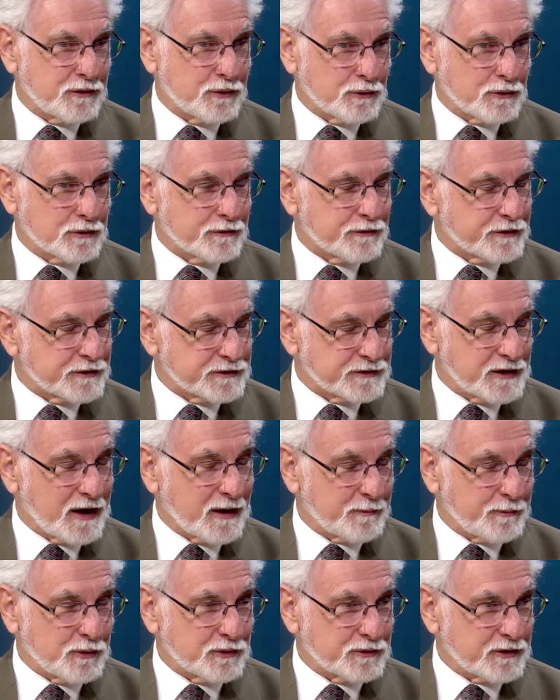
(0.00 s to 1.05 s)
there are
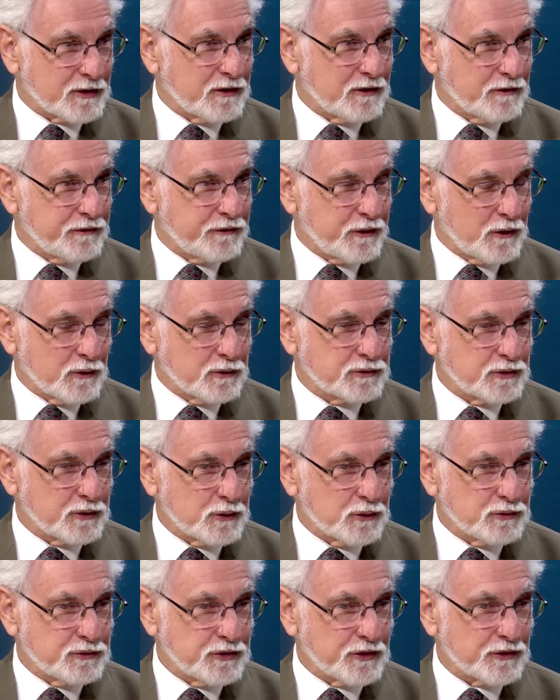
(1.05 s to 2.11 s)
examples of folks
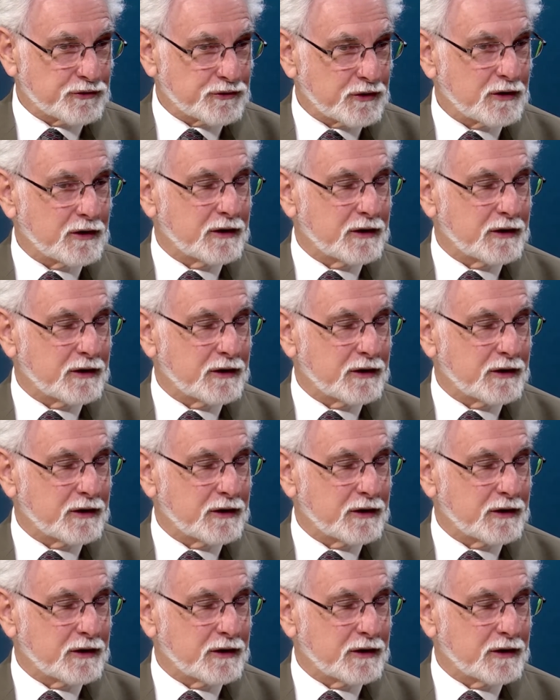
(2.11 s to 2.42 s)
who just